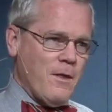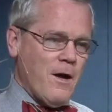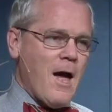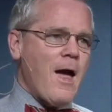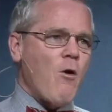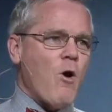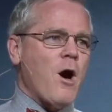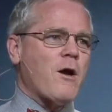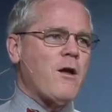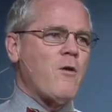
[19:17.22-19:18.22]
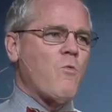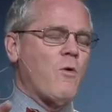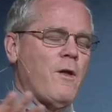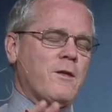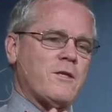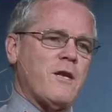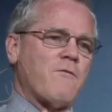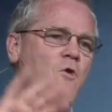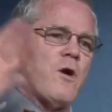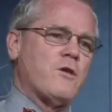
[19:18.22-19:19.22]
The hierarchy will, instead
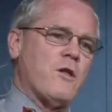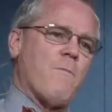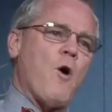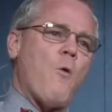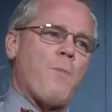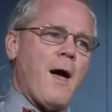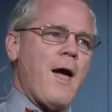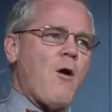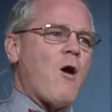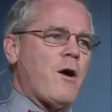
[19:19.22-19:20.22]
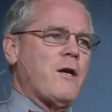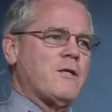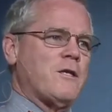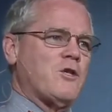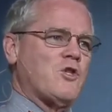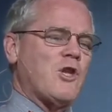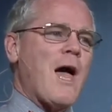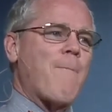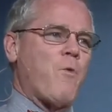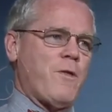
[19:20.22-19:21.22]
of going to the Pope, the hierarchy is going to
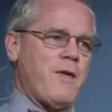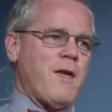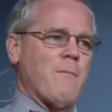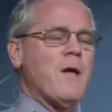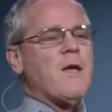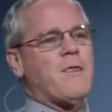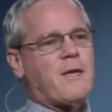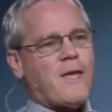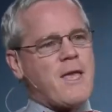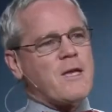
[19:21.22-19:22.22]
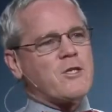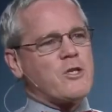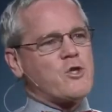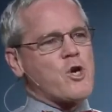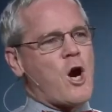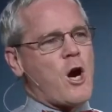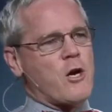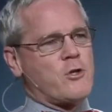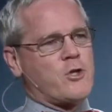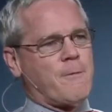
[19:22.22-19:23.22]
stop with him. The king is in
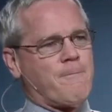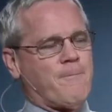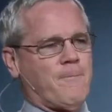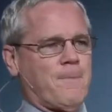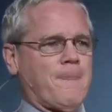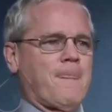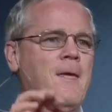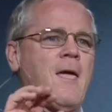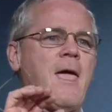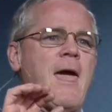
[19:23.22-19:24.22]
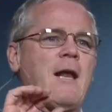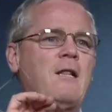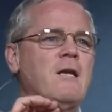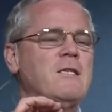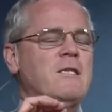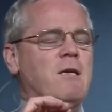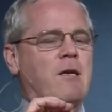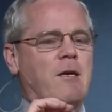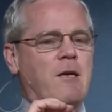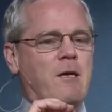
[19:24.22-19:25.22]
charge, and
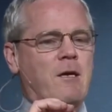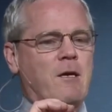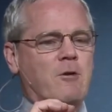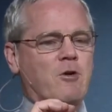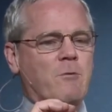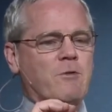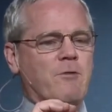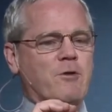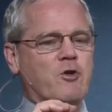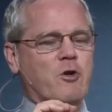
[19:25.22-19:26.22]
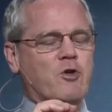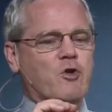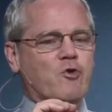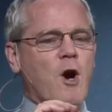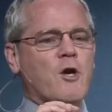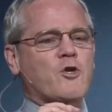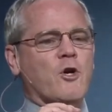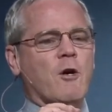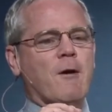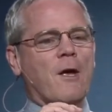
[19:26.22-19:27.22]
in terms of the church
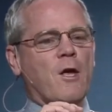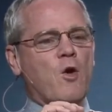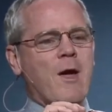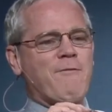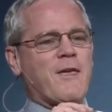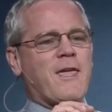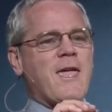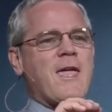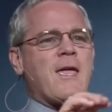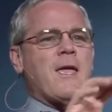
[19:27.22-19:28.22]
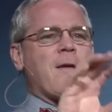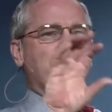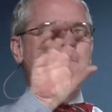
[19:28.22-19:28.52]
structure, you have the king,